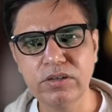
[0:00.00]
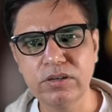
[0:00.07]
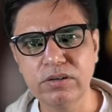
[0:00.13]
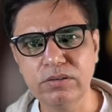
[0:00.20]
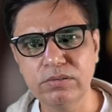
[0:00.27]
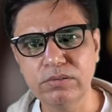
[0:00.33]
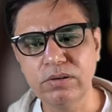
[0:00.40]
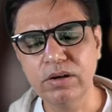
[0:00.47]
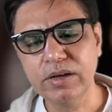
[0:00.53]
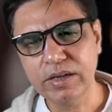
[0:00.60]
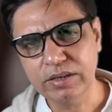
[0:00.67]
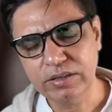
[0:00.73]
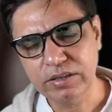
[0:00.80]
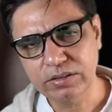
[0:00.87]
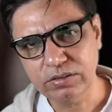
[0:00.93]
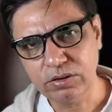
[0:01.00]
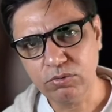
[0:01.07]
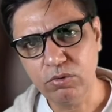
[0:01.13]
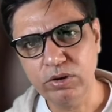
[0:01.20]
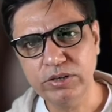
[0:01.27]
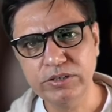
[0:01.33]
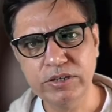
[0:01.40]
Again, these are
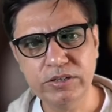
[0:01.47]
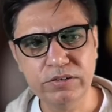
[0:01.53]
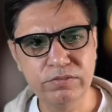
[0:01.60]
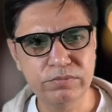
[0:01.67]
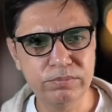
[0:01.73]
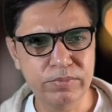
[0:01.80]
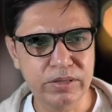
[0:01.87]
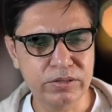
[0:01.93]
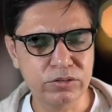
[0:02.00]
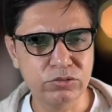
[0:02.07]
qualitative methods.